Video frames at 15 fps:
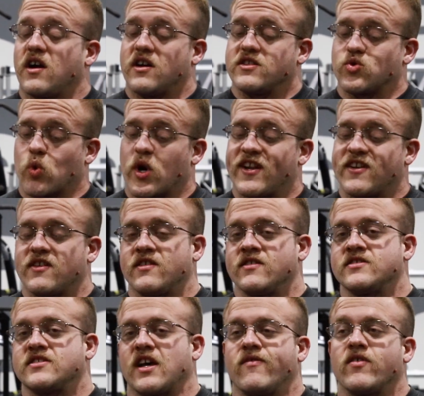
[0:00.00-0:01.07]
It's
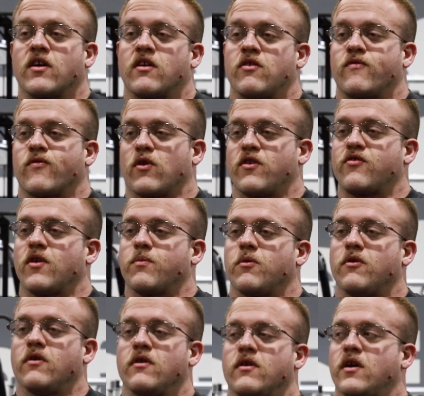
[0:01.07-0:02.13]
written 700 for a
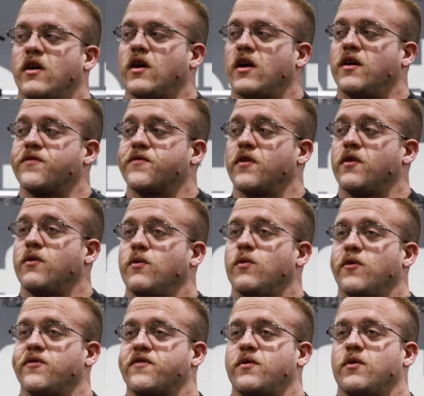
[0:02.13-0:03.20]
triple, so
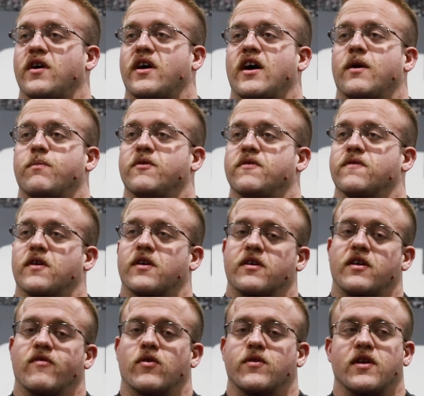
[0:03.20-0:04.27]
we'll see what happens. Like
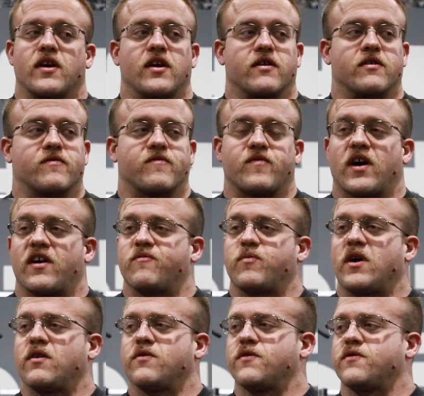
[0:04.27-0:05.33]
give or take 5
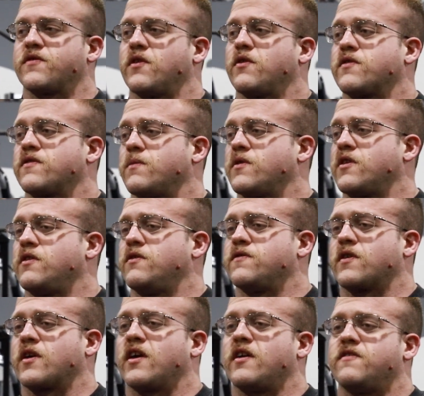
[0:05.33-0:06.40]
pounds or so, because I'm gonna use
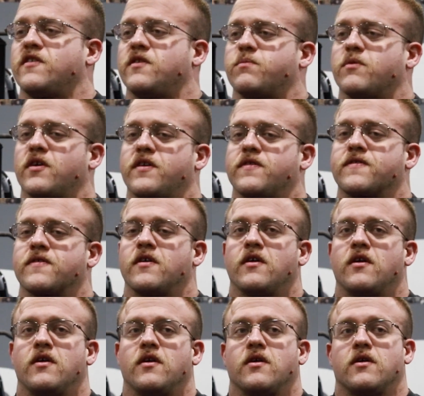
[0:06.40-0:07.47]
the kg plates.
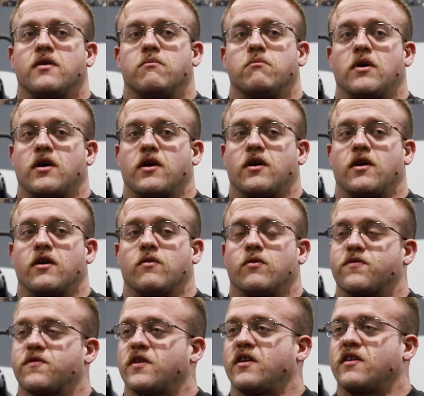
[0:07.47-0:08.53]
But
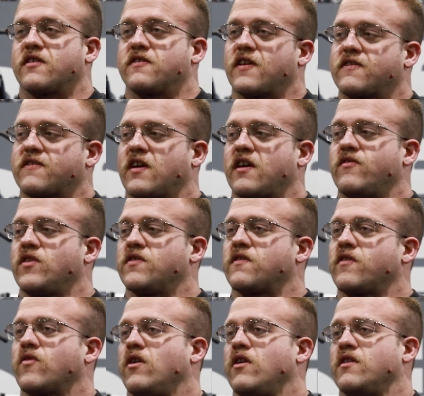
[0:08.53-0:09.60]
we'll see, because that's the heaviest
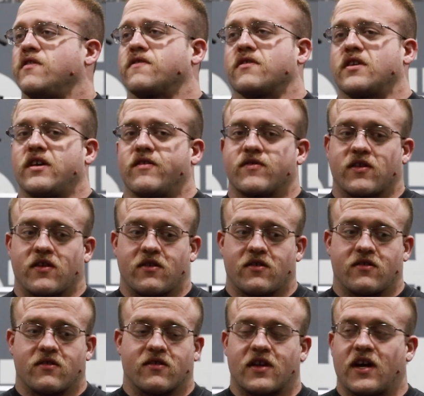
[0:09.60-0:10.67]
I've gone in sleeves
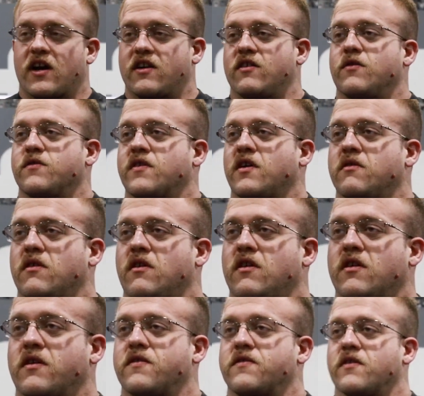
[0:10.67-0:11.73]
in God knows how
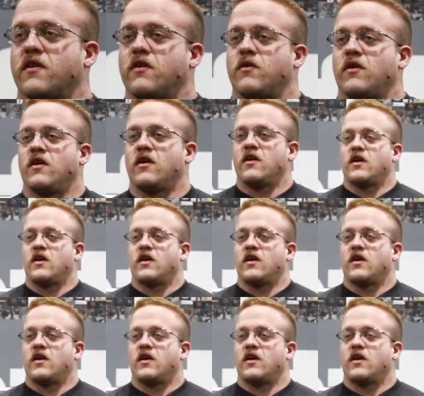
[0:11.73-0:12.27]
long. So